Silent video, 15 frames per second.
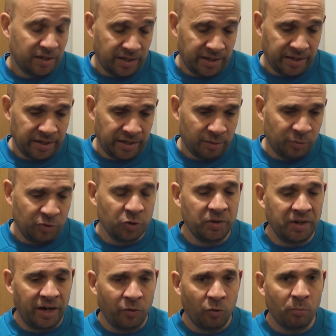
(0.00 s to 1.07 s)
We're
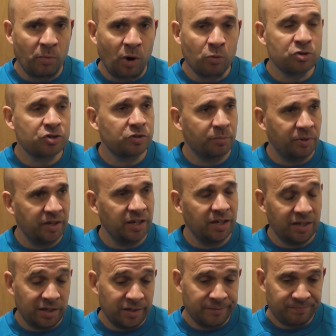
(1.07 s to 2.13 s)
doing our utmost to bring
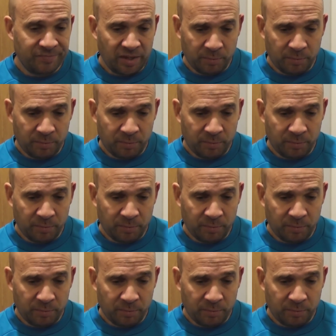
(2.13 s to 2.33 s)
it in.